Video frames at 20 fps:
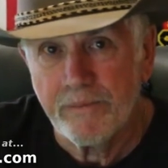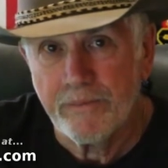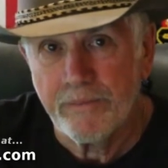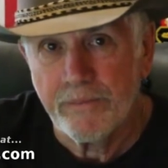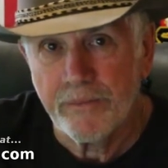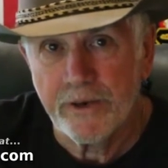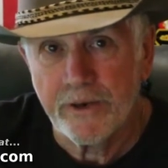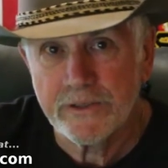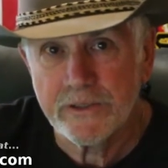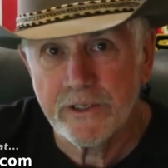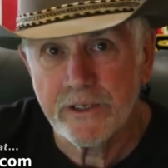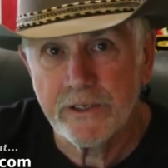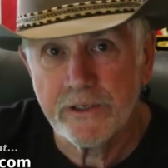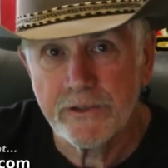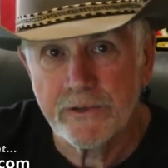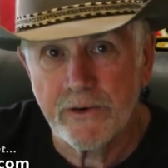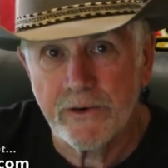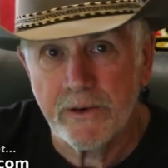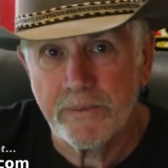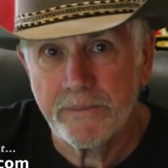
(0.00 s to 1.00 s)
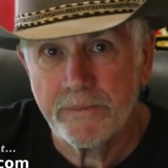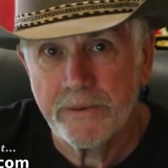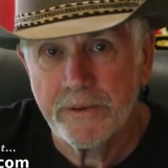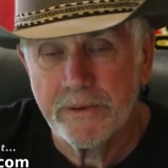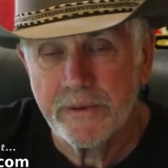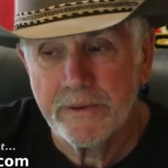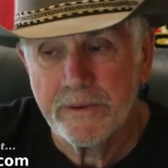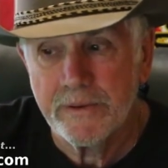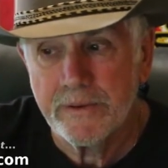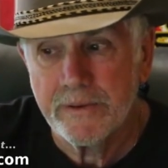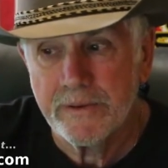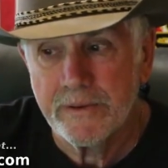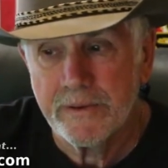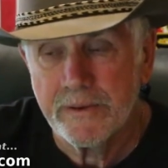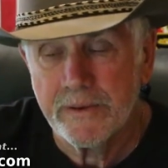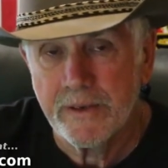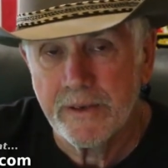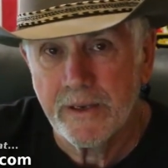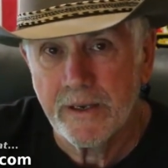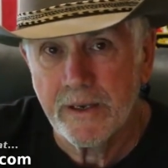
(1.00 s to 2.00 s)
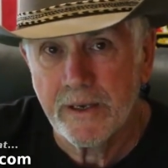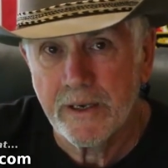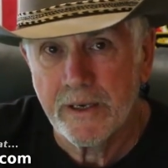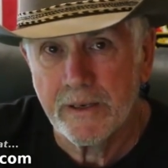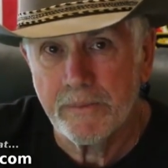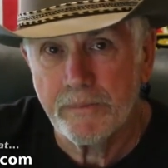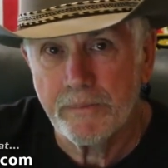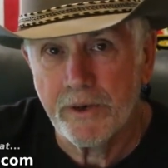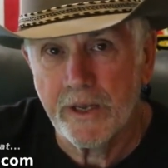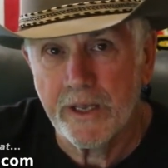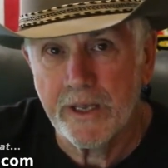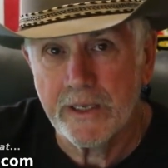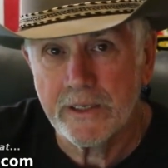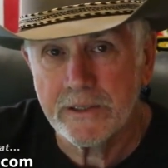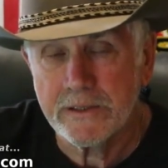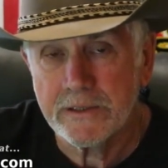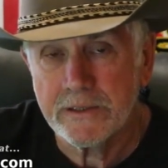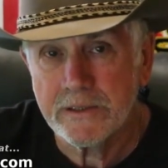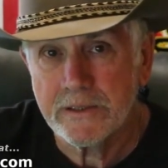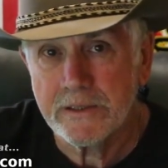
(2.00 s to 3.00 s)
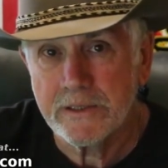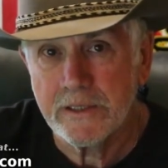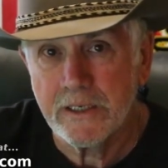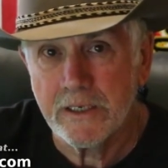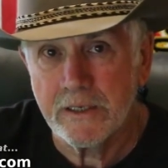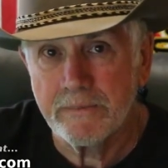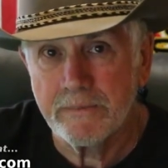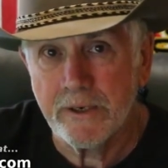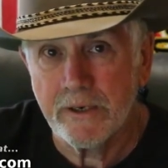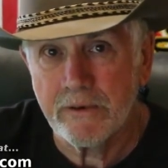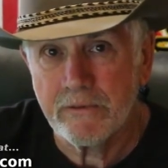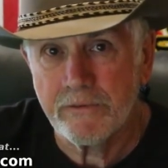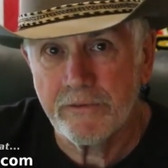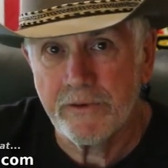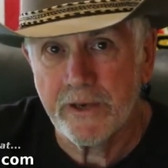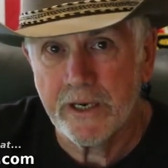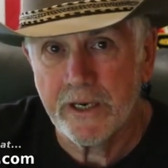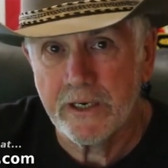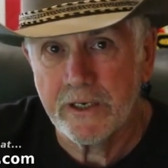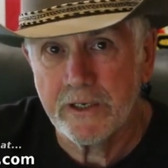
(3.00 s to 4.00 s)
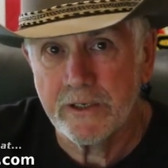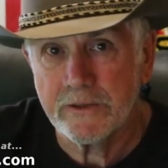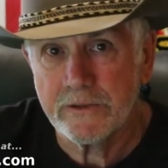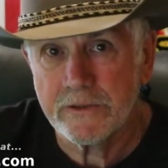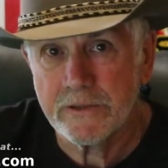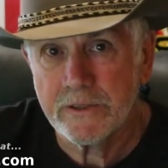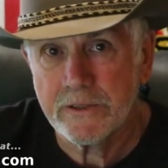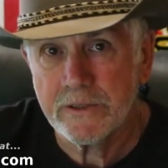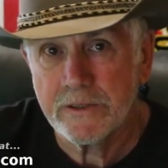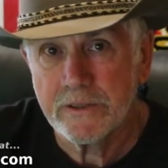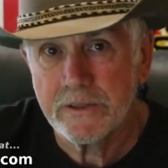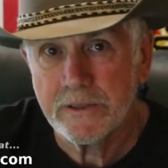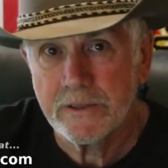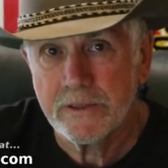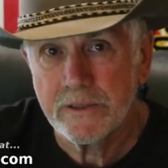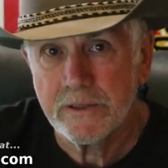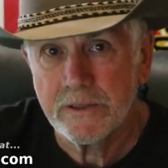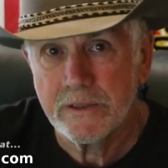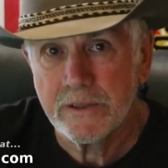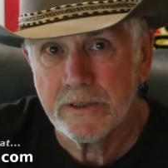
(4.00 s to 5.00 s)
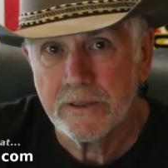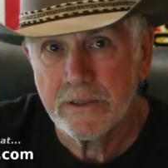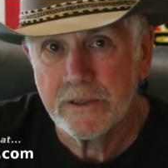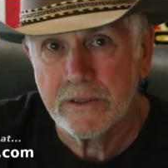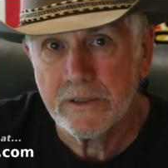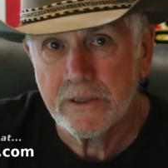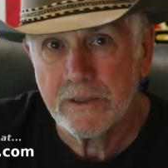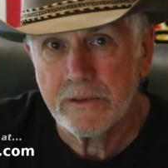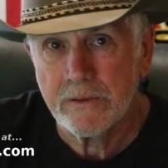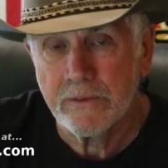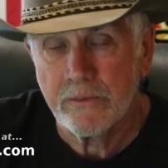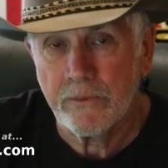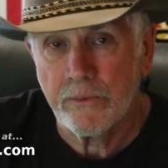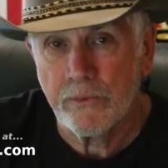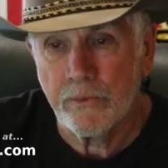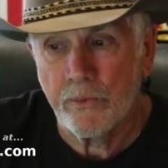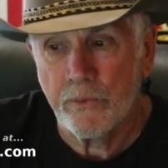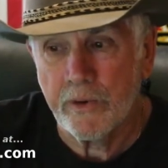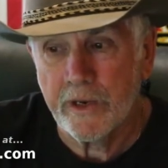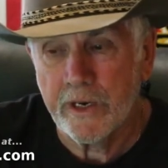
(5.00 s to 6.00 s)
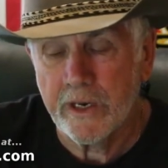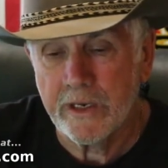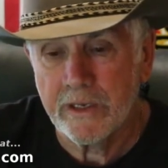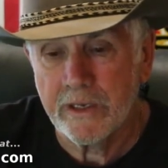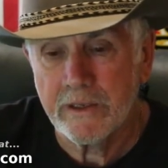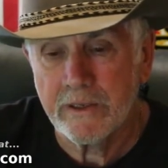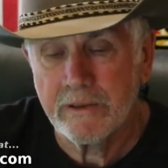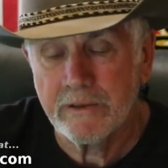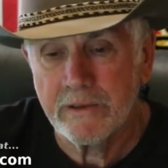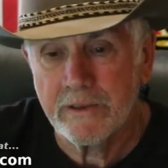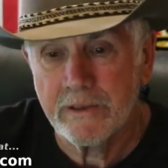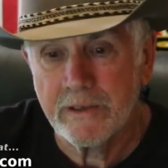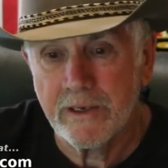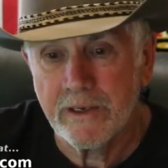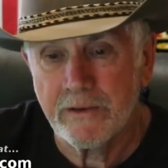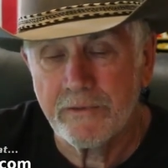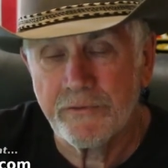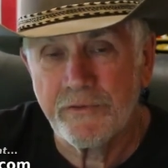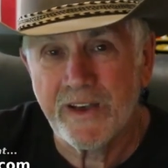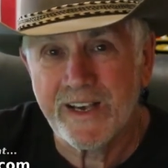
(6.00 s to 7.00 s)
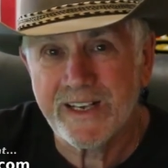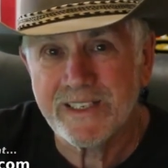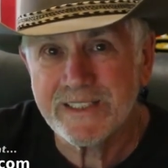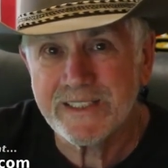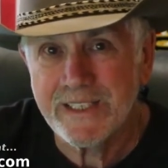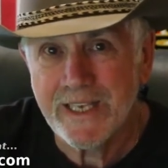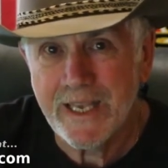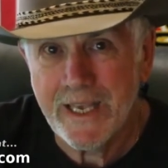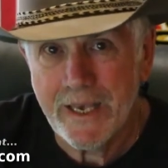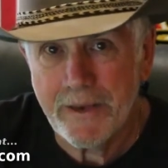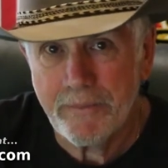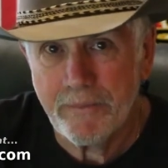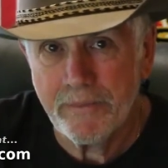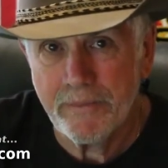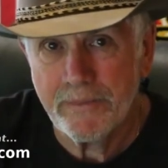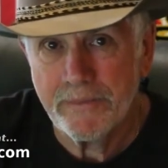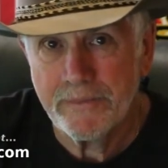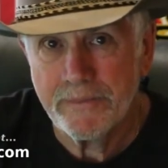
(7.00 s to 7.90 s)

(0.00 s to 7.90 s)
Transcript: President Trump complains about fake news when it affects him.